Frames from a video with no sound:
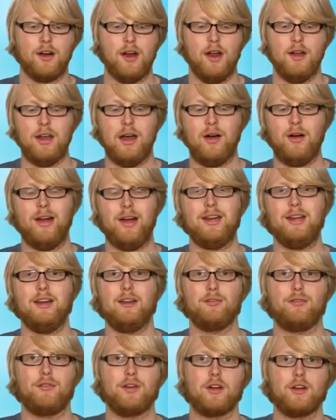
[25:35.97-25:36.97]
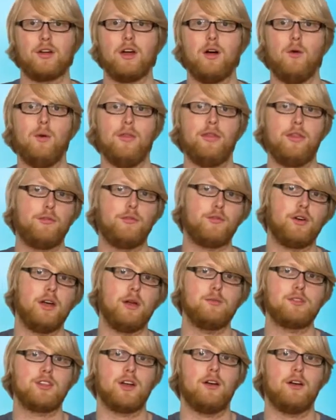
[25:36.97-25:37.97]
now I need to figure out what the
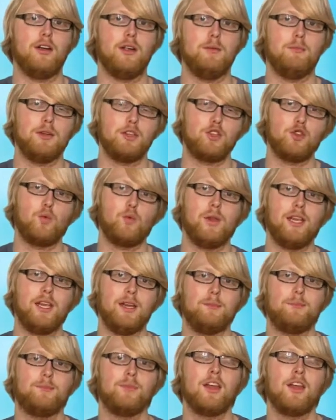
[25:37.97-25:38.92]
frames are in between.